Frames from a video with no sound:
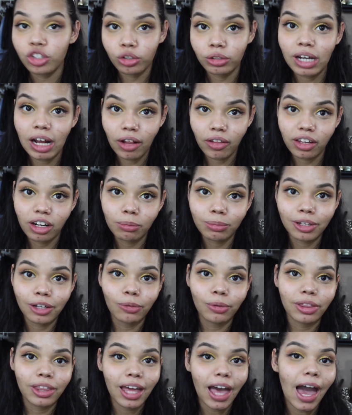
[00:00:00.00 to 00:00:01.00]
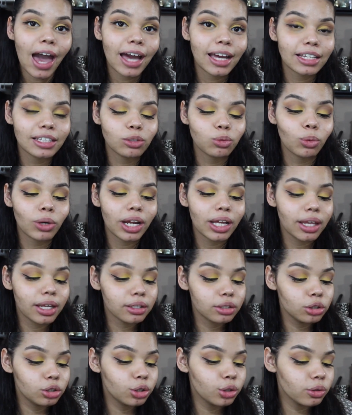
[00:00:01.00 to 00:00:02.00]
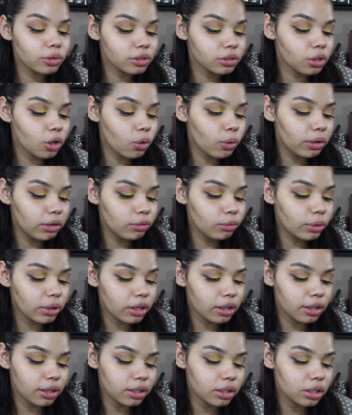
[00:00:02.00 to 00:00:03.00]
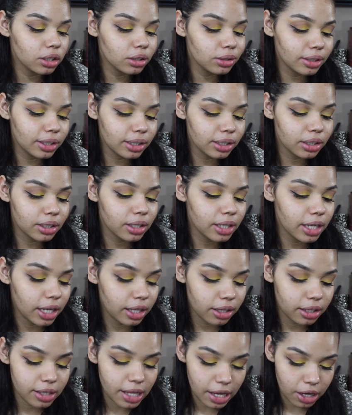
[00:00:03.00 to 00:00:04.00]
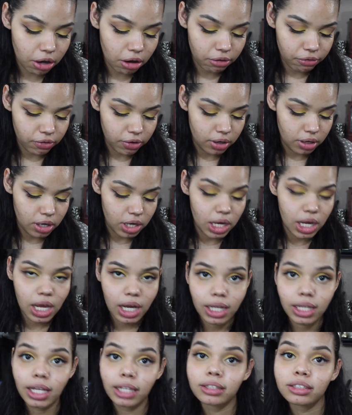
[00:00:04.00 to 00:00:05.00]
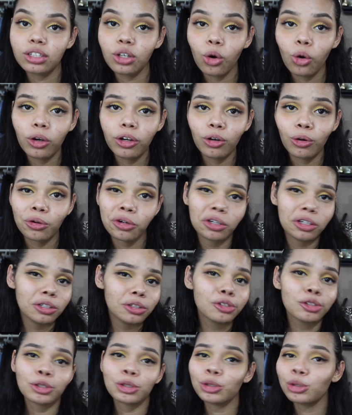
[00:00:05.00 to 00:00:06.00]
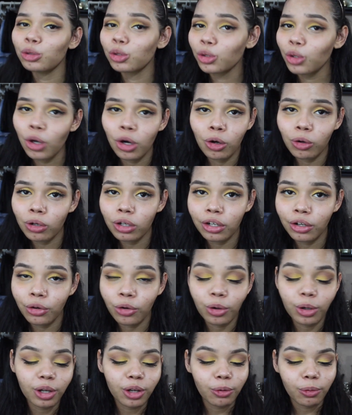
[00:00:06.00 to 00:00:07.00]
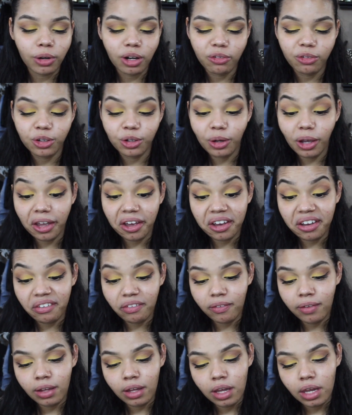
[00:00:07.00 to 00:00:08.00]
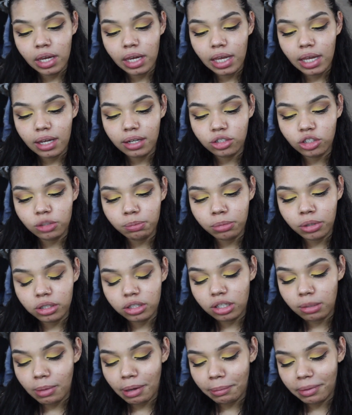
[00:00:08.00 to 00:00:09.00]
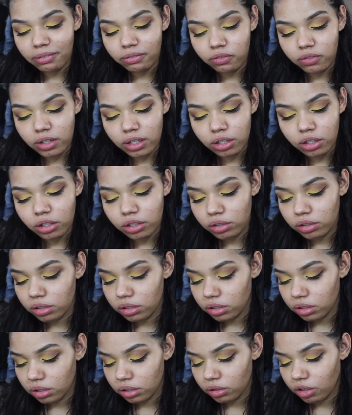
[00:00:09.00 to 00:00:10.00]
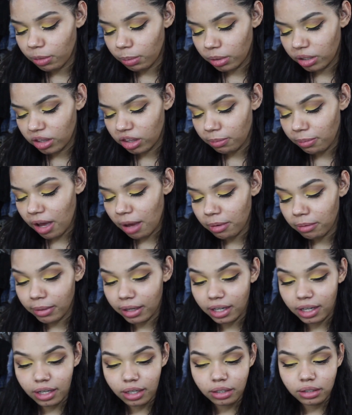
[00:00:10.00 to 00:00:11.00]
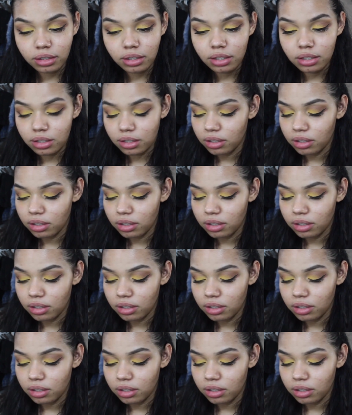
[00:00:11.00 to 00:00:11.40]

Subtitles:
So now that I'm done with the eyes, what I like to do is go in with the Clinique Take the Day Off cleansing oil, or you can just use coconut oil, whatever you have. Just put some on my fingers, or put it in the palm of my hand.